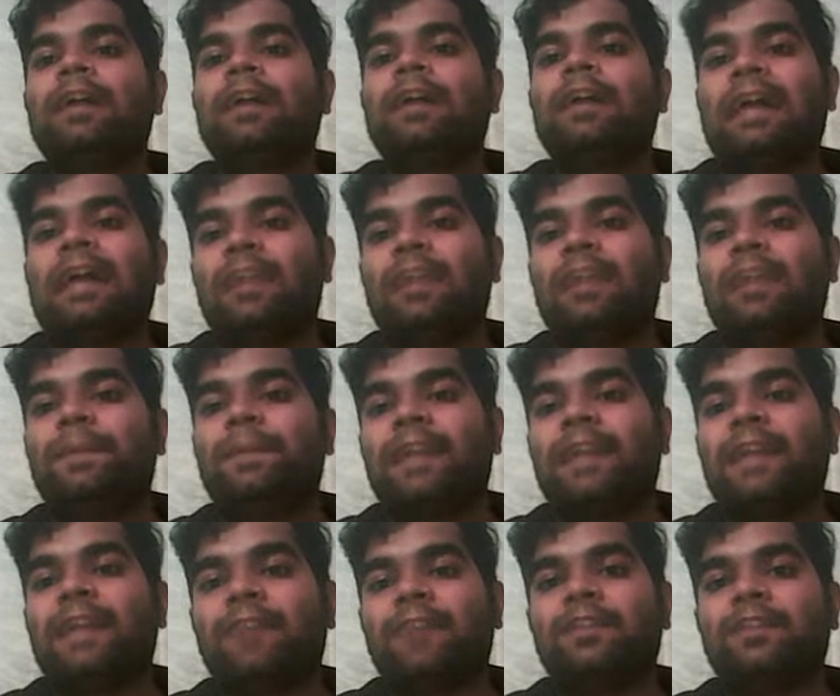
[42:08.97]

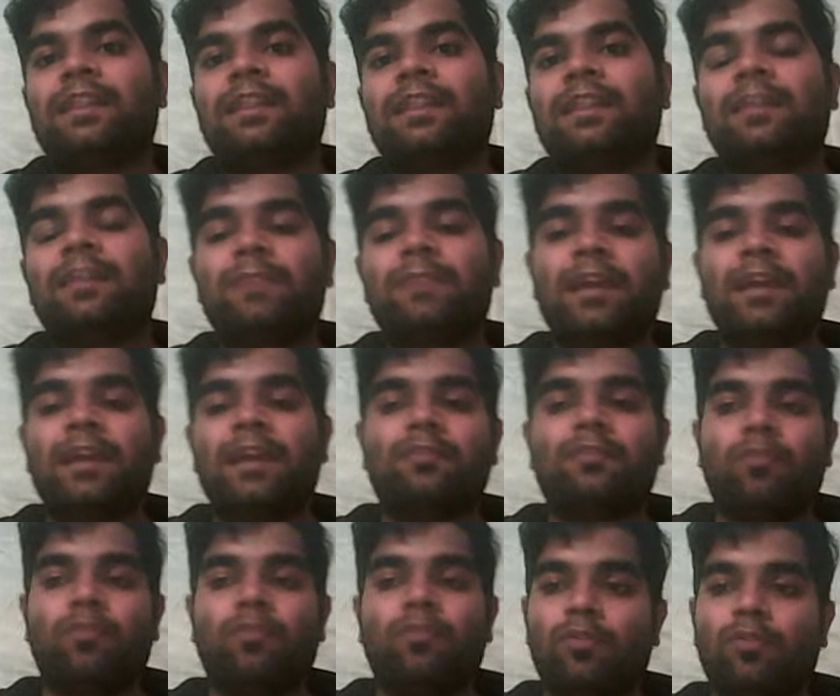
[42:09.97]
LBLIVE with LBLIVE
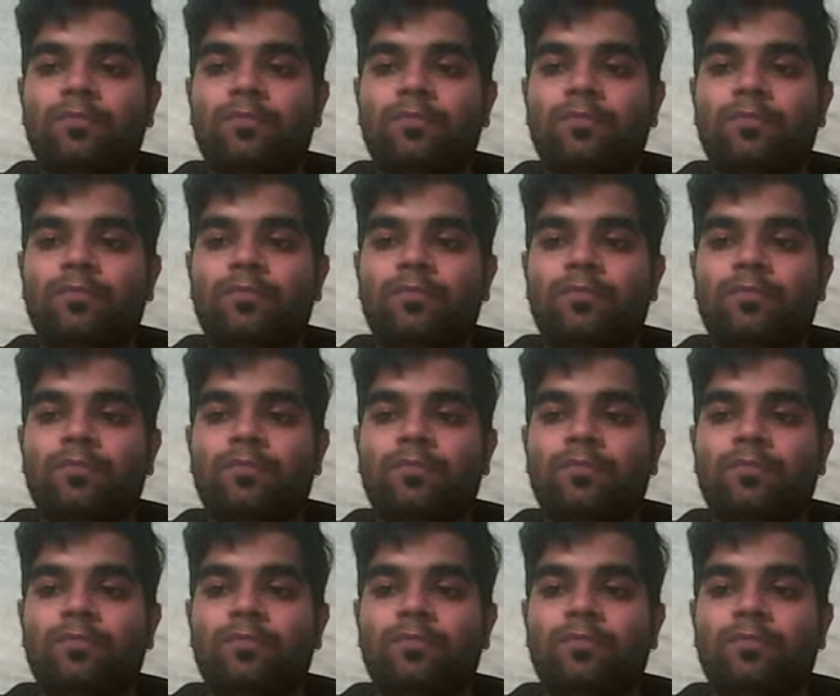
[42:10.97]
code.